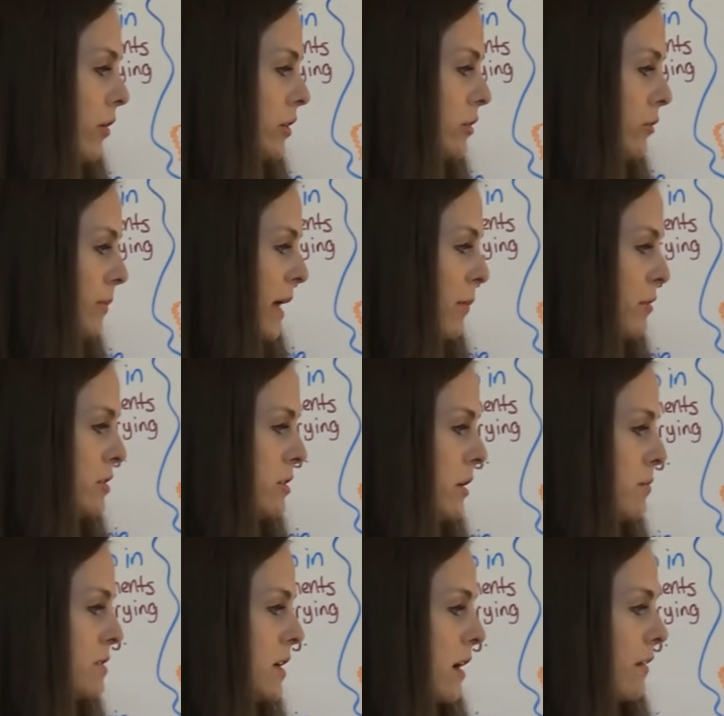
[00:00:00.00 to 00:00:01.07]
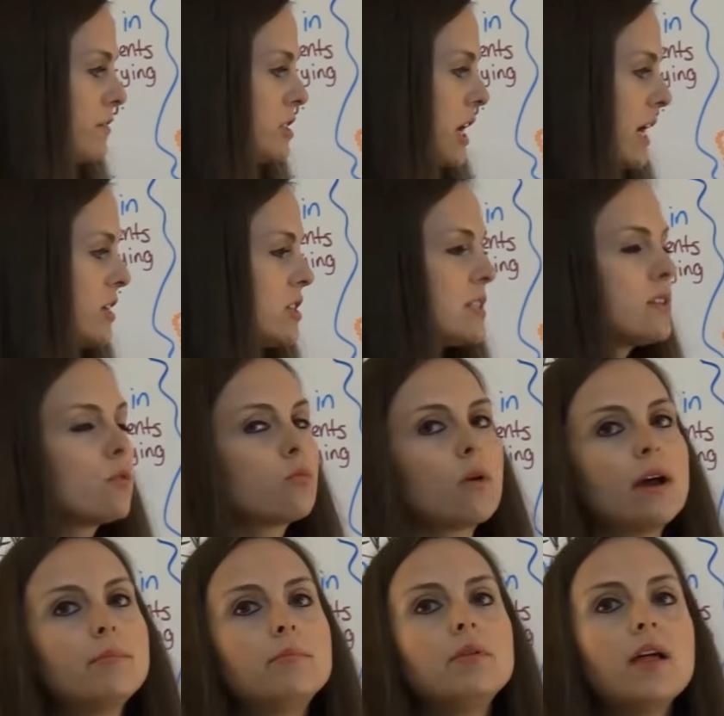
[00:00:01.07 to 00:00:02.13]
you'll be able to observe changes in the
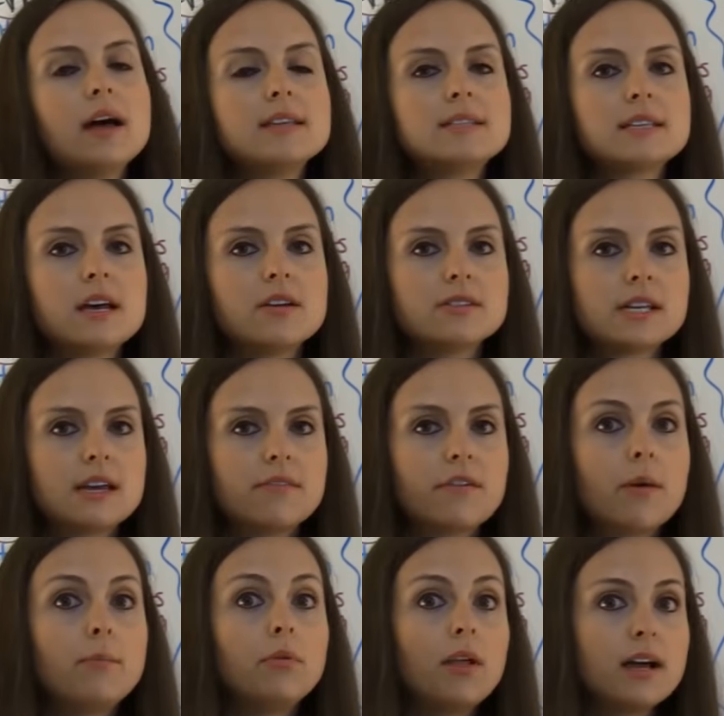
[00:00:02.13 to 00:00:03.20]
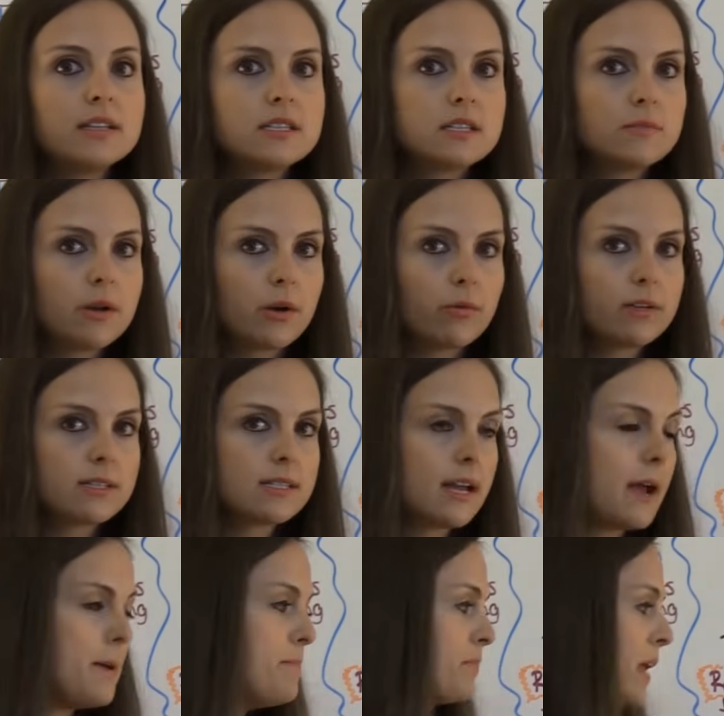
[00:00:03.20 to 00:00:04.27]
red blood cells if a blood smear was
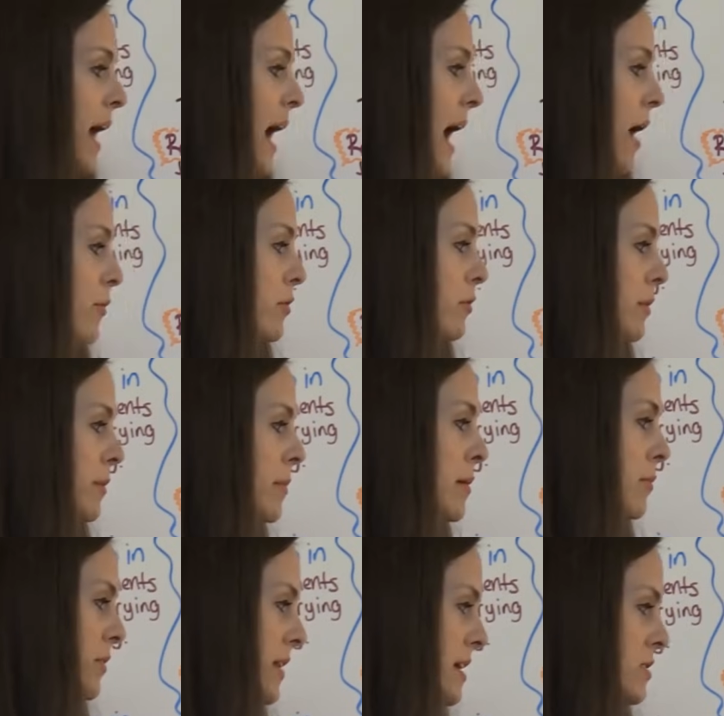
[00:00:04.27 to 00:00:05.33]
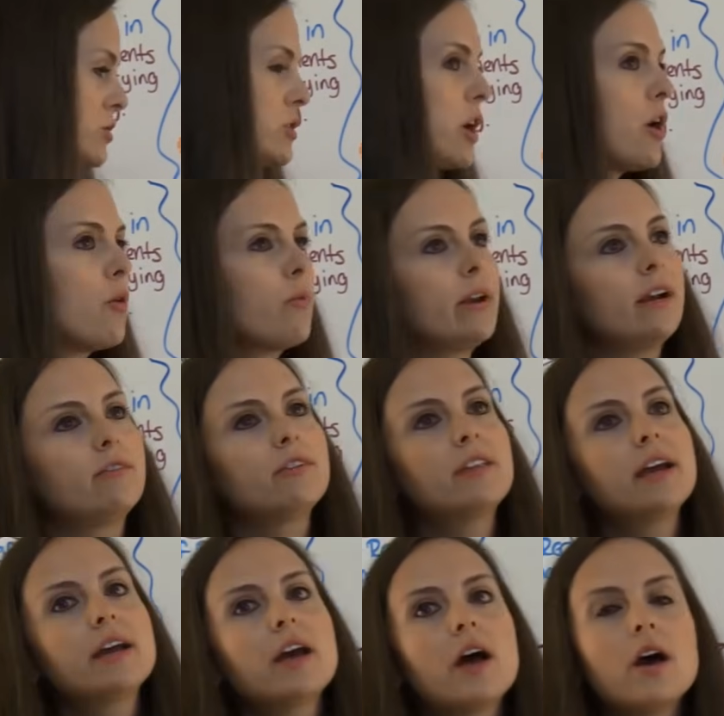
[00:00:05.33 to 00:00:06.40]
done. I would remember this. So whenever
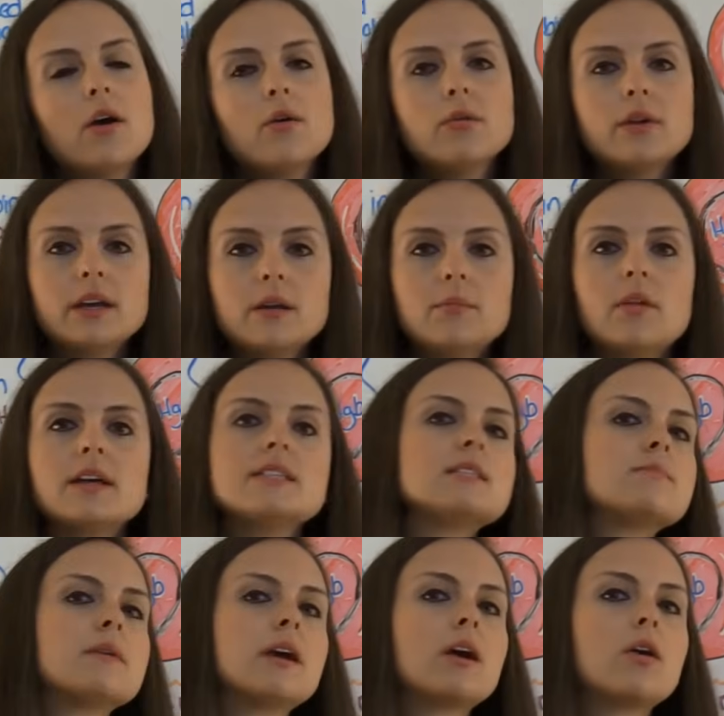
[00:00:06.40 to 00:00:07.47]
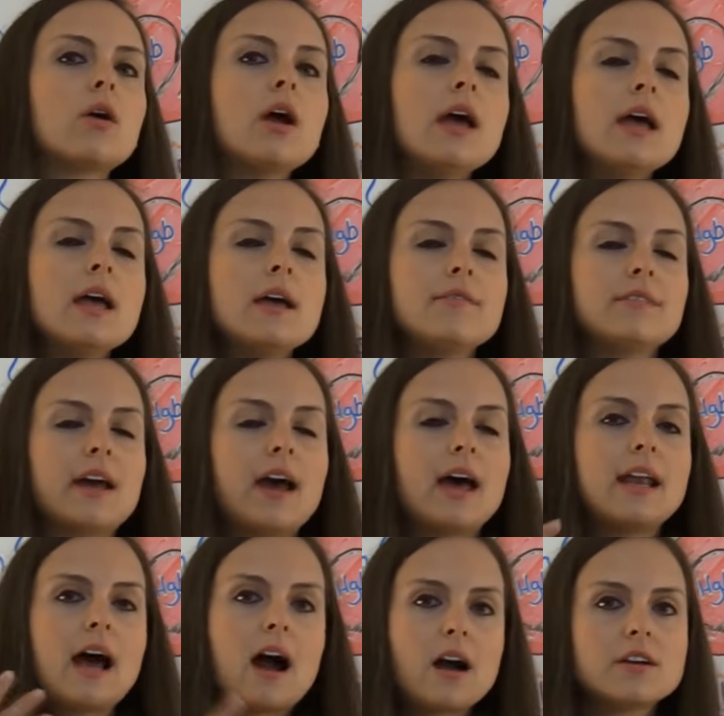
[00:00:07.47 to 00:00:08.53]
they go get a blood smear, they
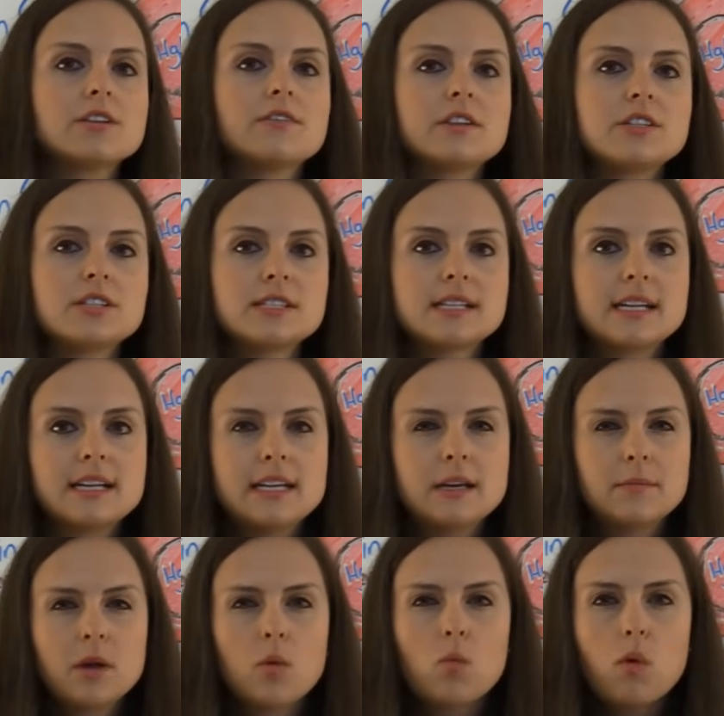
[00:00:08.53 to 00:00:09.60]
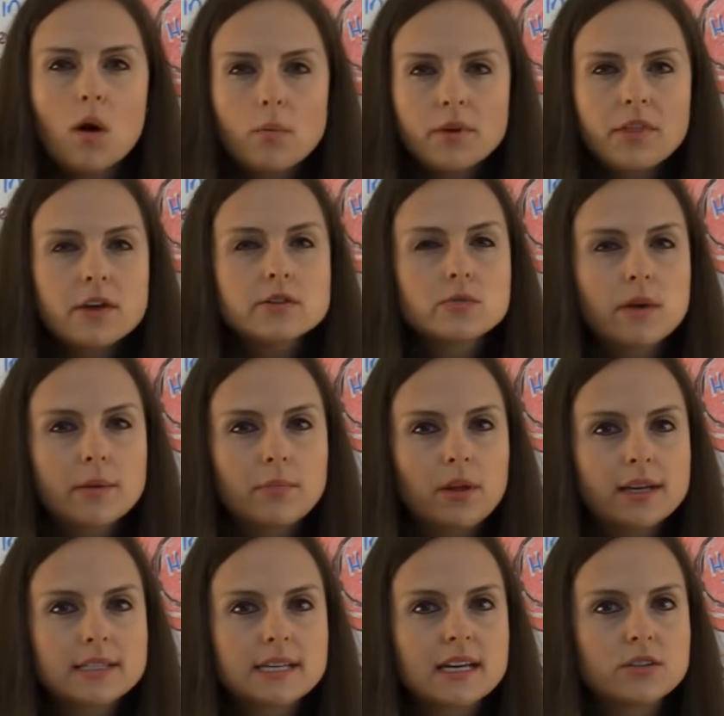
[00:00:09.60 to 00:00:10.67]
had iron deficiency anemia, what would those red
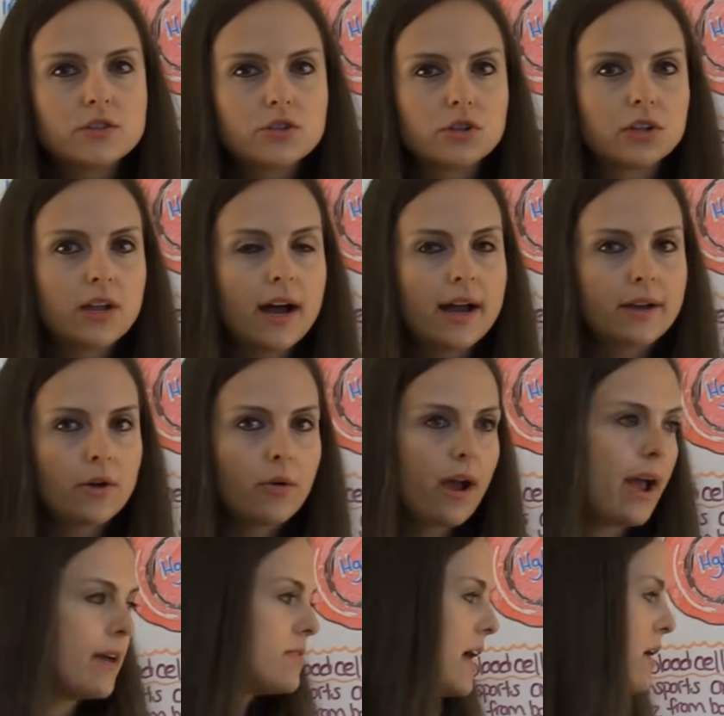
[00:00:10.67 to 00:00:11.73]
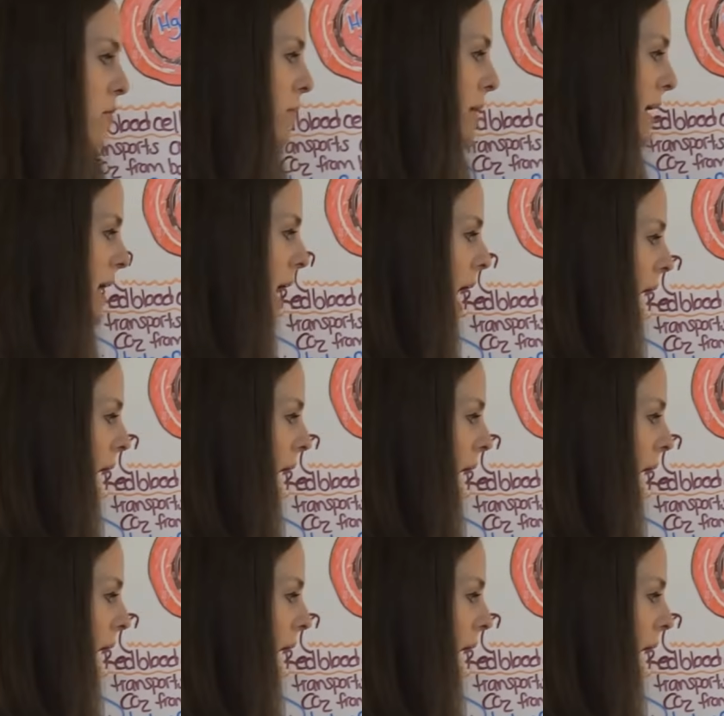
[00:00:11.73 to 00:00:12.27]
blood cells look like? Okay, they would be